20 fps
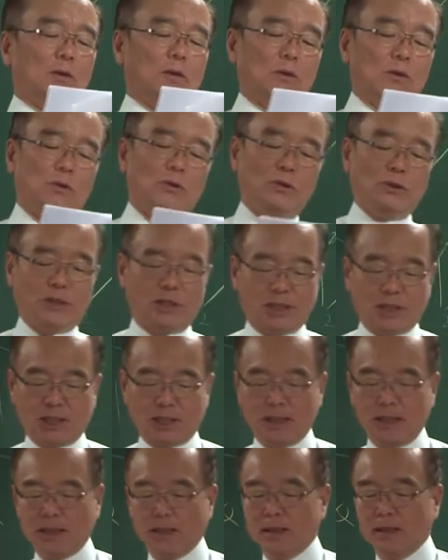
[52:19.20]

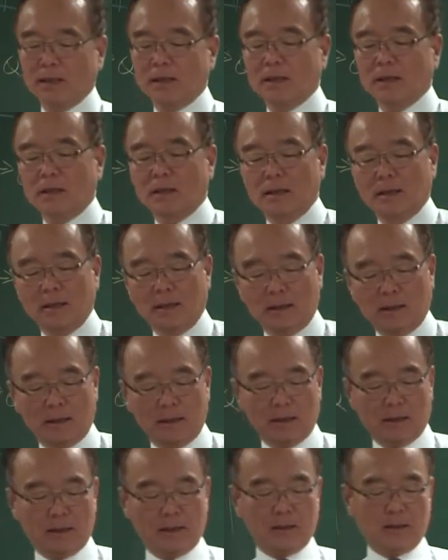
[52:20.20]
use.
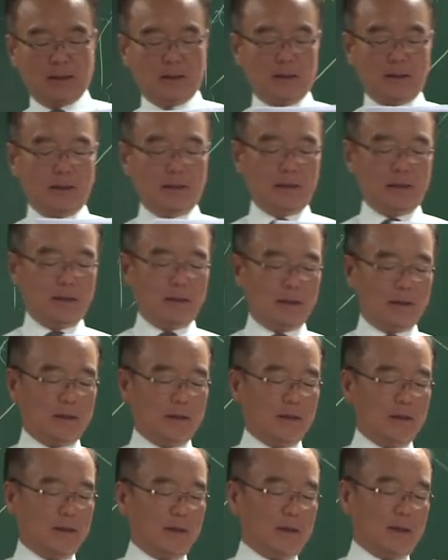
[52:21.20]
Then
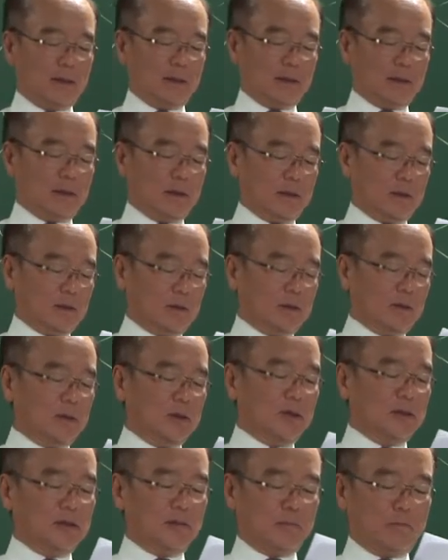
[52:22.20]

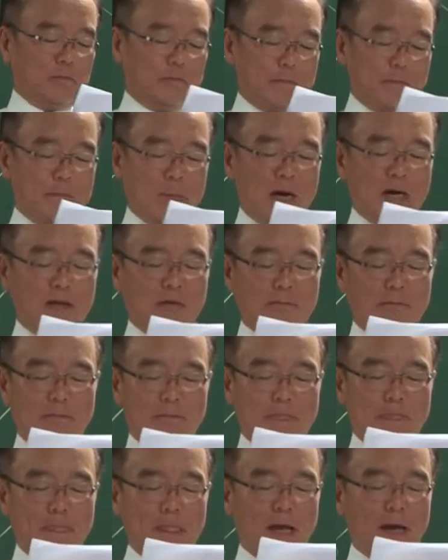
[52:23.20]
near the bottom,
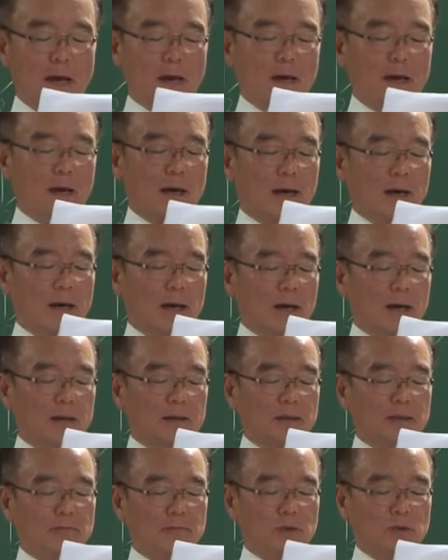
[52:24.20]

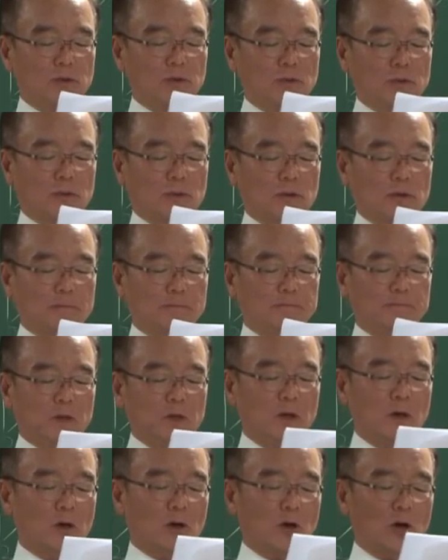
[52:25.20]
item 2,
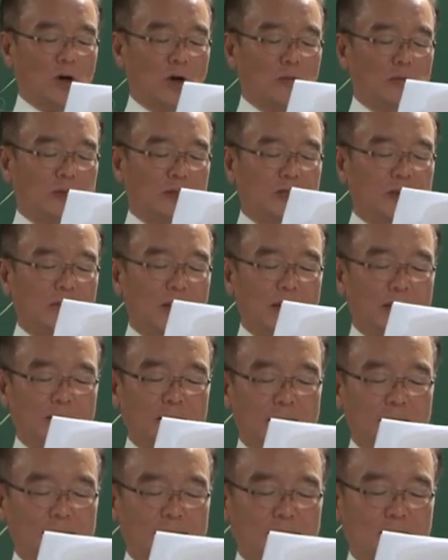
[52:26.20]
law of demand
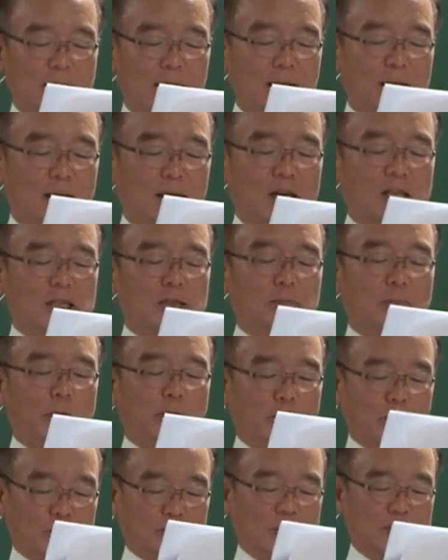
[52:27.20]
is the
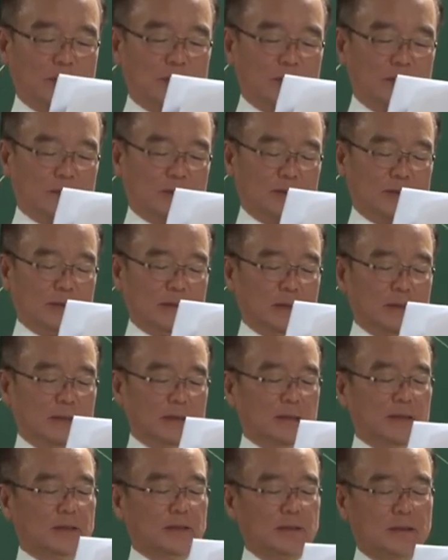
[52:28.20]
exposed.
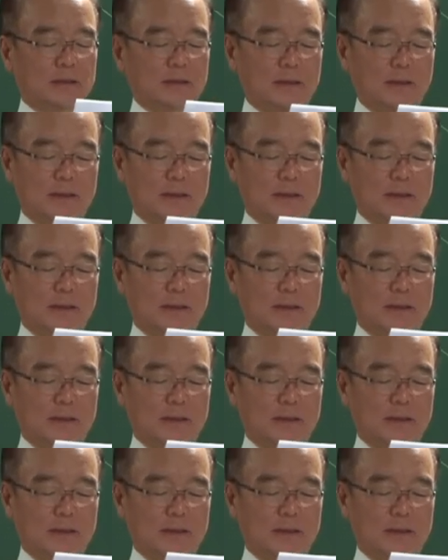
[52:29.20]
Yes.